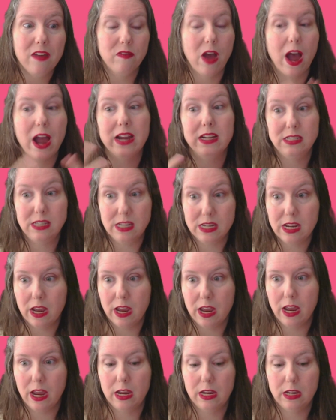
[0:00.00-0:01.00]
the idea
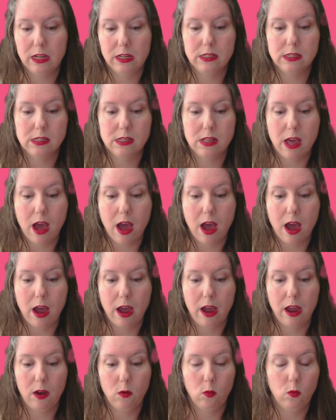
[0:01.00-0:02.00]
is
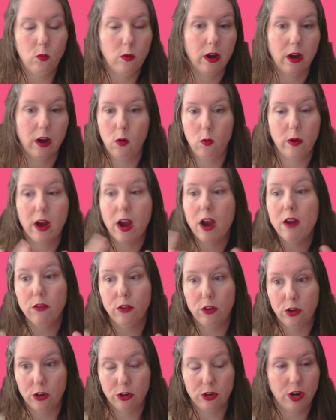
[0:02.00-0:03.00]
that wherever
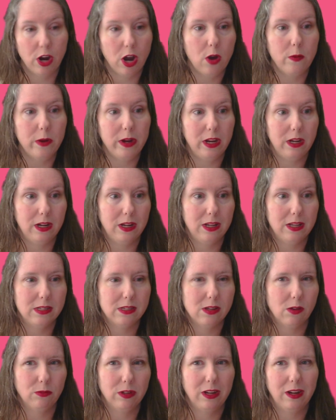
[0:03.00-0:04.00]
you're going
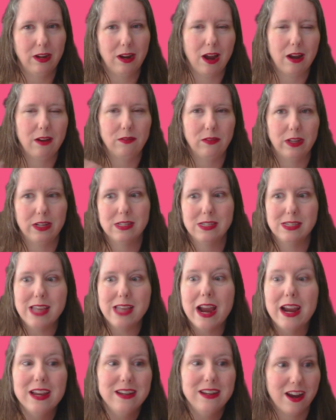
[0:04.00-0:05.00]
is only kind of like
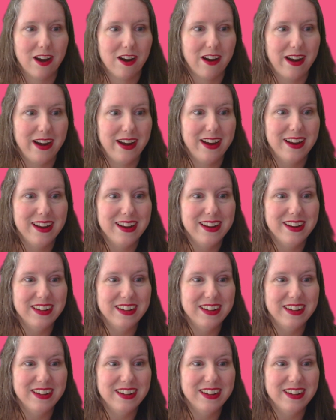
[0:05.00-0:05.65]
secondary